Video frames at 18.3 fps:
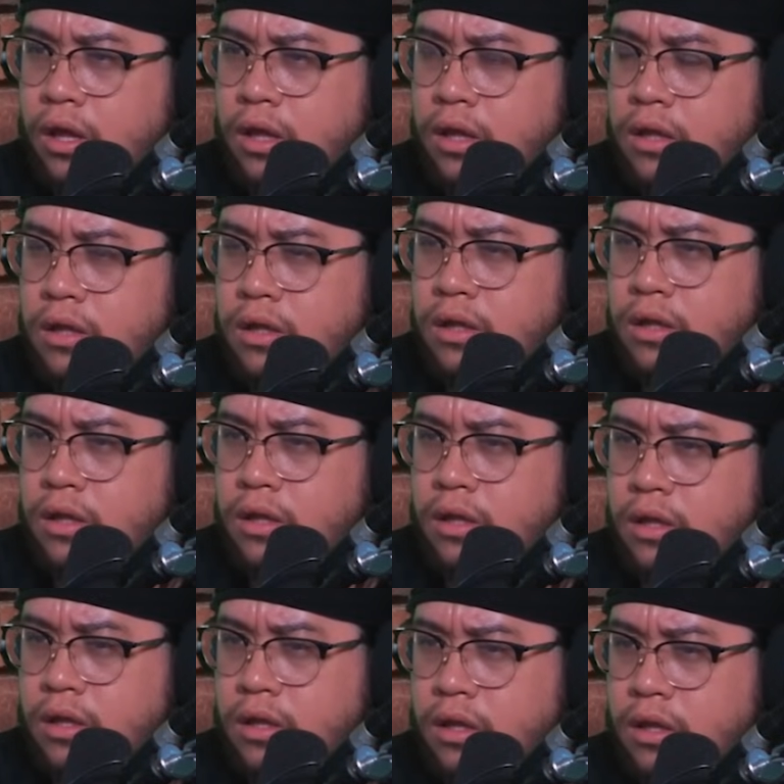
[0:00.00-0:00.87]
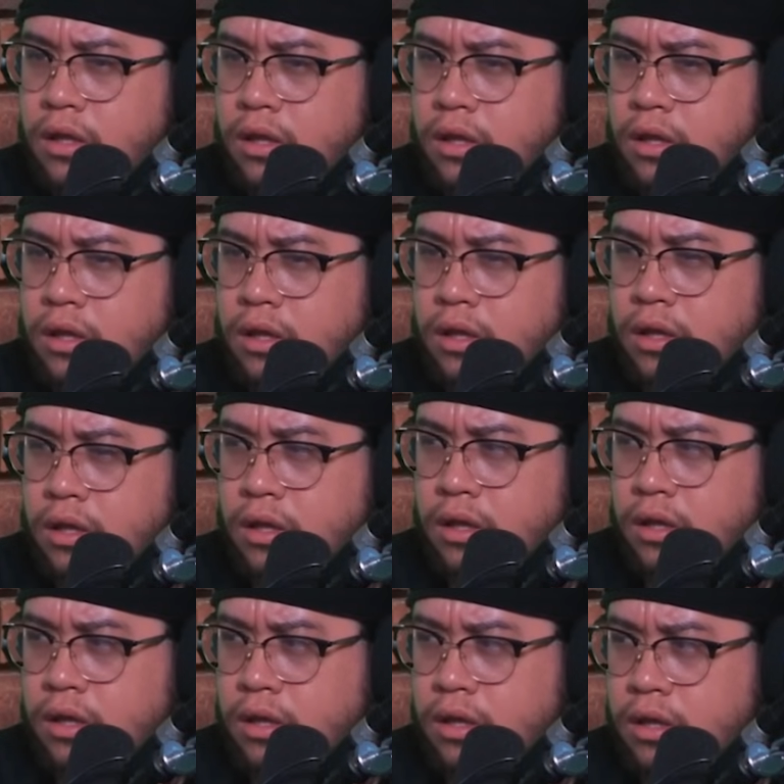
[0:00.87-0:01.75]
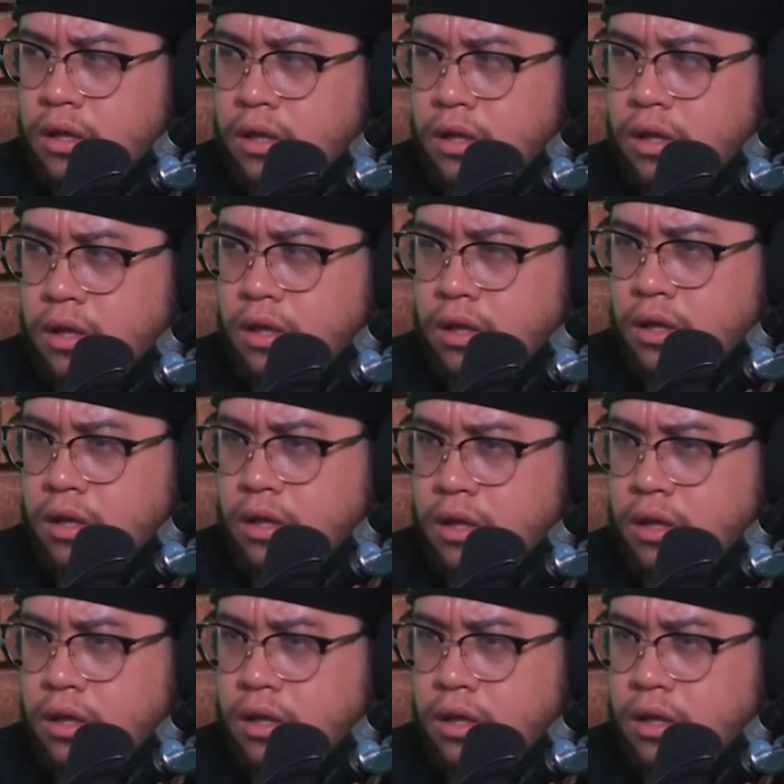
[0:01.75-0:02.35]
The person shown says nothing.